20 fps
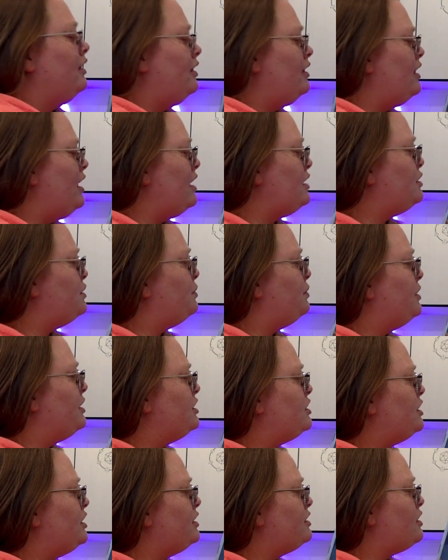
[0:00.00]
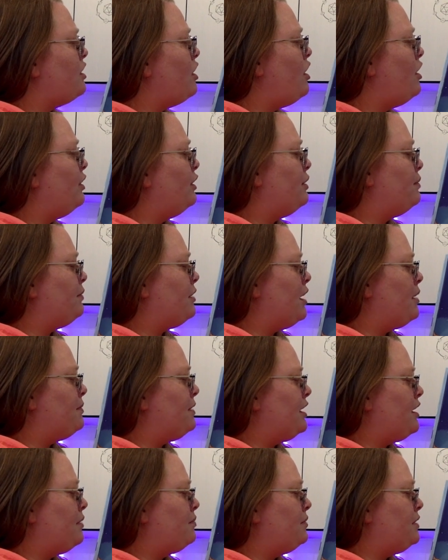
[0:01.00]
That's when she saw them
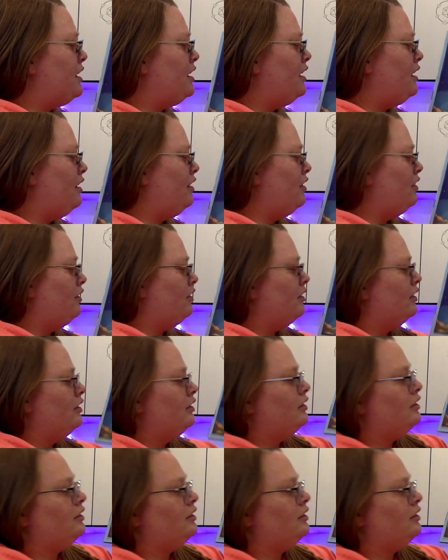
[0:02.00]
coming up the hill.